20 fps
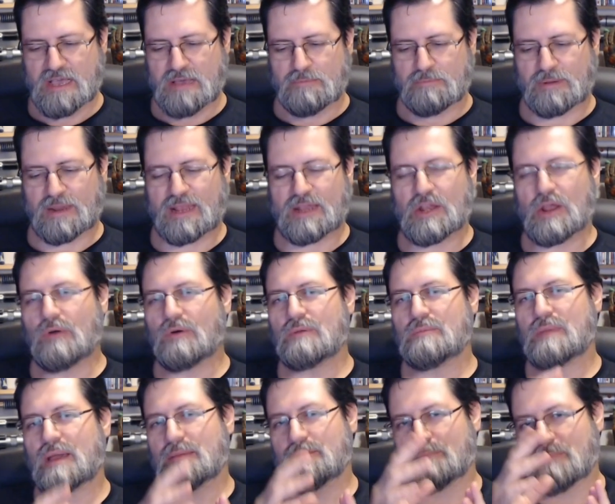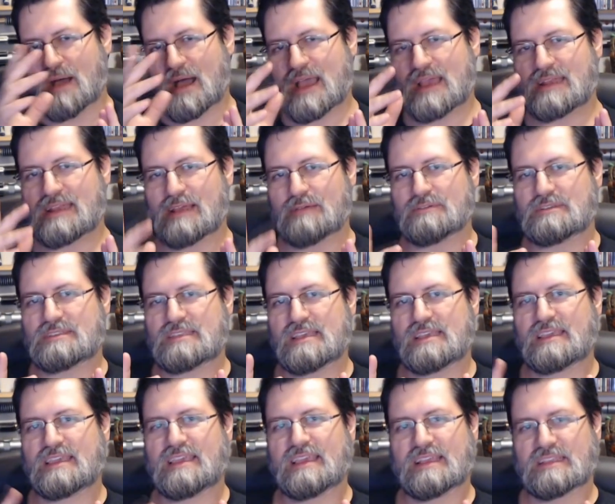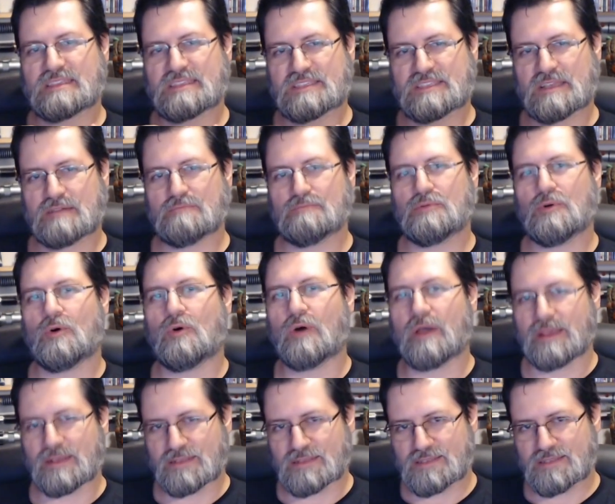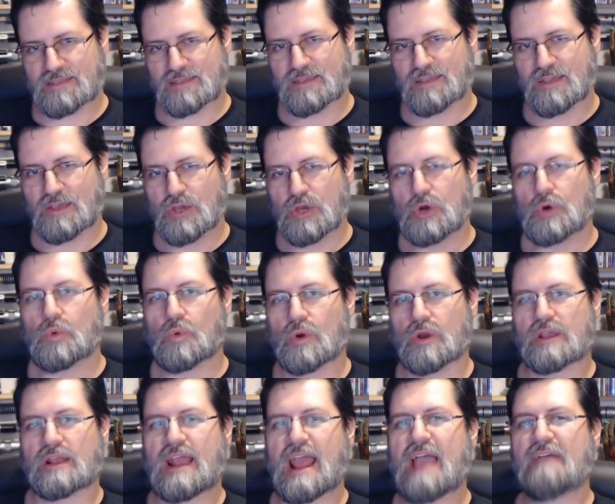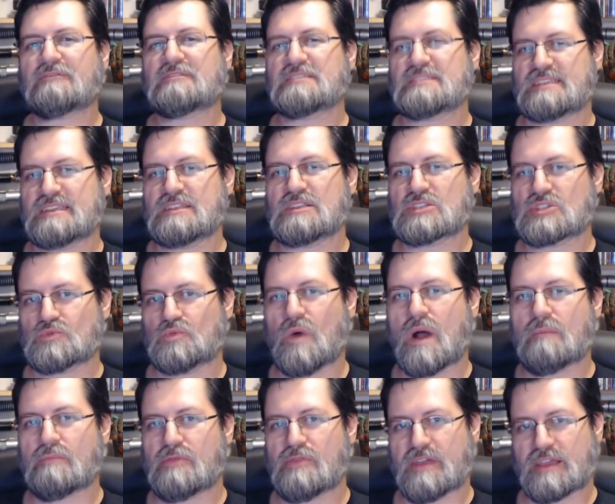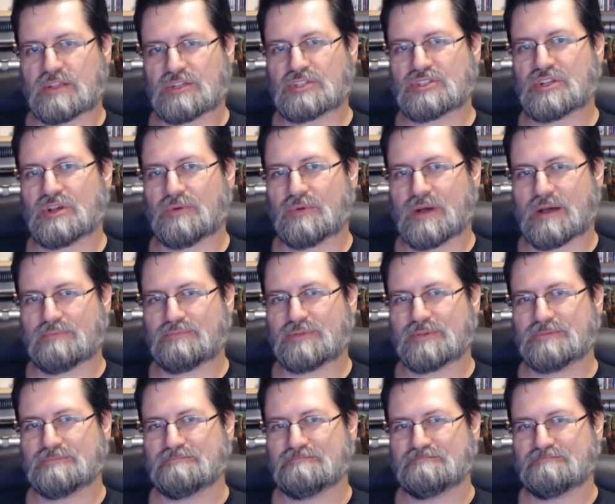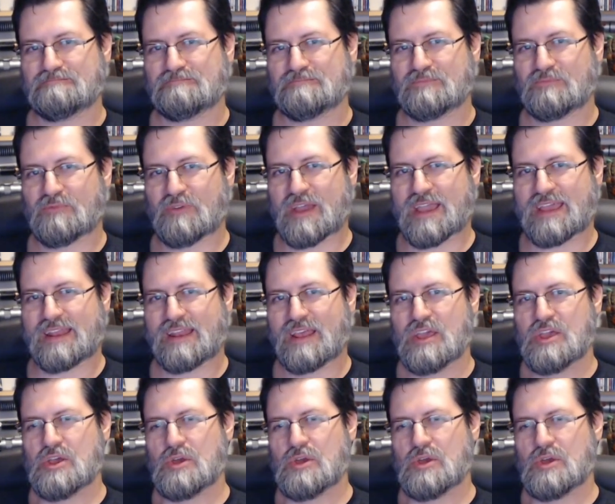but I know in my mind I was thinking at some point we're going to have to see the Swamp Thing show up, right?